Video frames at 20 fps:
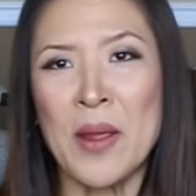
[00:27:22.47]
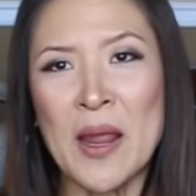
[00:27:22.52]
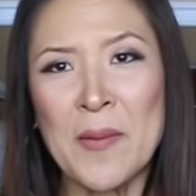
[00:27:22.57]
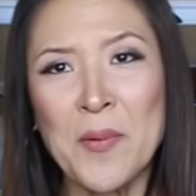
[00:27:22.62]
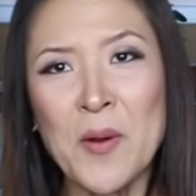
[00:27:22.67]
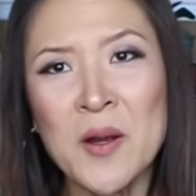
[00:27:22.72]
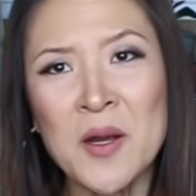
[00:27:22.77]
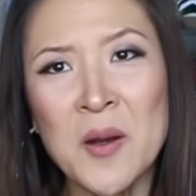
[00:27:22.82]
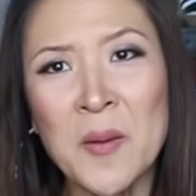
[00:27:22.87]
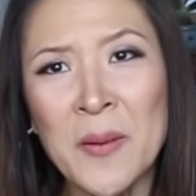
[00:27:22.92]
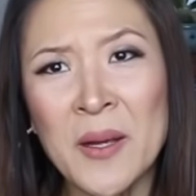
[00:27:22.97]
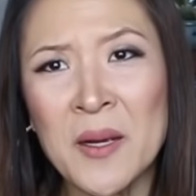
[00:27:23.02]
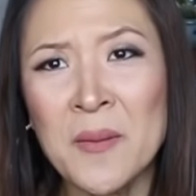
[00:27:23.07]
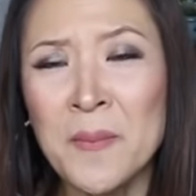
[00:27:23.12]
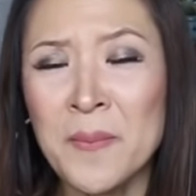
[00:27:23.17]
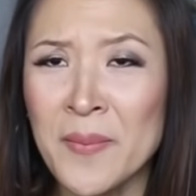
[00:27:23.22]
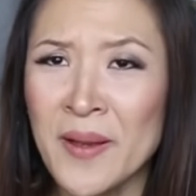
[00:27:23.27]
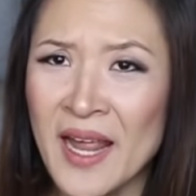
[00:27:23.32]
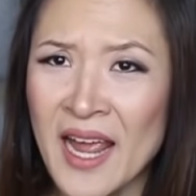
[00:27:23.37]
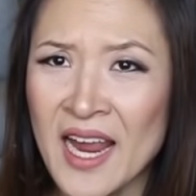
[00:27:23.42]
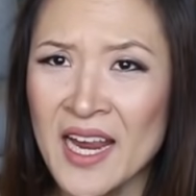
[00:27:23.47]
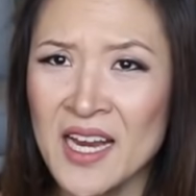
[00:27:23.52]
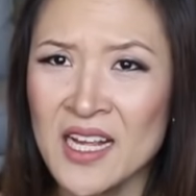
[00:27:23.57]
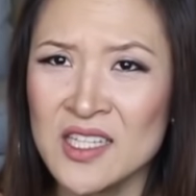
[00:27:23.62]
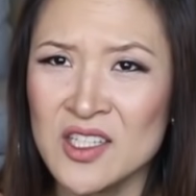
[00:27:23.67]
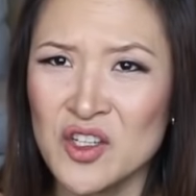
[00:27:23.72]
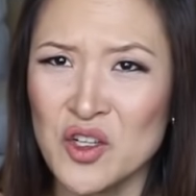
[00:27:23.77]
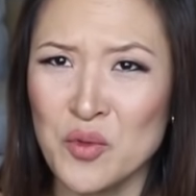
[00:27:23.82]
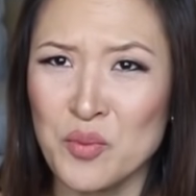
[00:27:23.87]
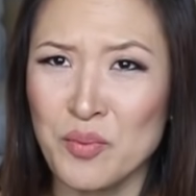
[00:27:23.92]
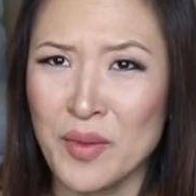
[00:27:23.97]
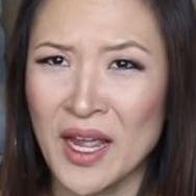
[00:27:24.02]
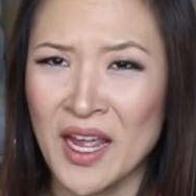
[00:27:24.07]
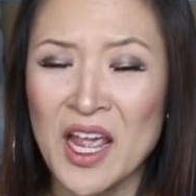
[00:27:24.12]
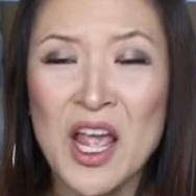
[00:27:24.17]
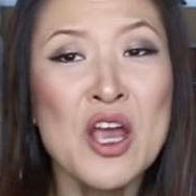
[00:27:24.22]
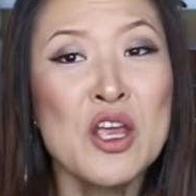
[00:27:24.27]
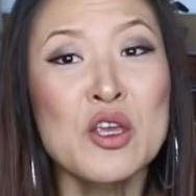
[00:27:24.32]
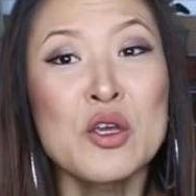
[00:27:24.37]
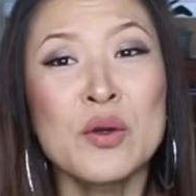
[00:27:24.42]
people could be complaining to
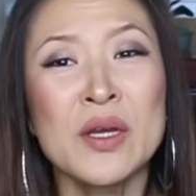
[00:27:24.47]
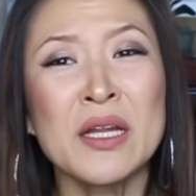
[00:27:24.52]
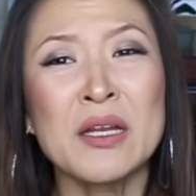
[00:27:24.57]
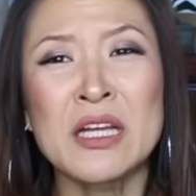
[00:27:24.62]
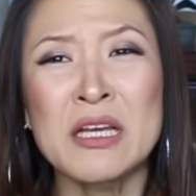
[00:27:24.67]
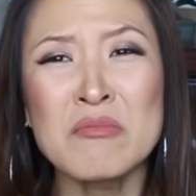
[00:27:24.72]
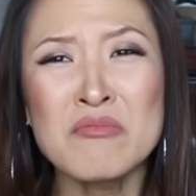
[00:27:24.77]
me. You eat